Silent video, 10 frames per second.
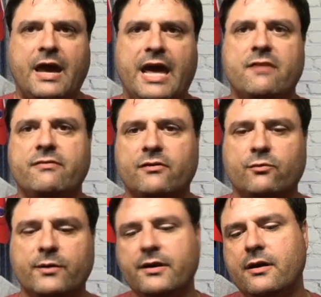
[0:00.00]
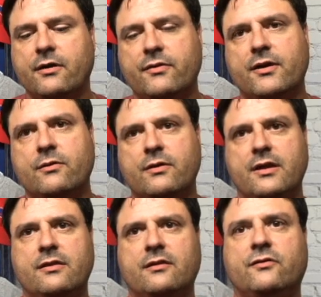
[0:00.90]
Anvil's really known though
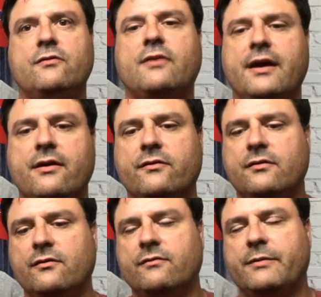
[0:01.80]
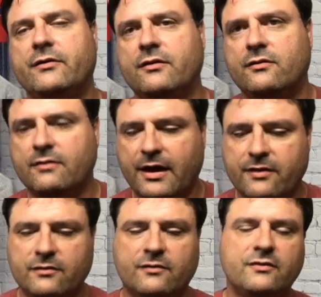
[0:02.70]
in the 2000s, especially
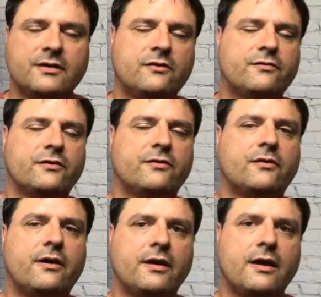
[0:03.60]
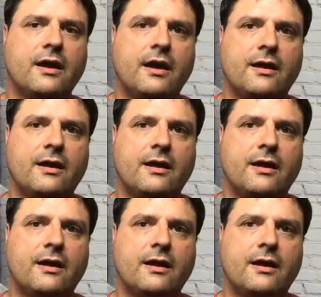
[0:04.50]
2006, for starting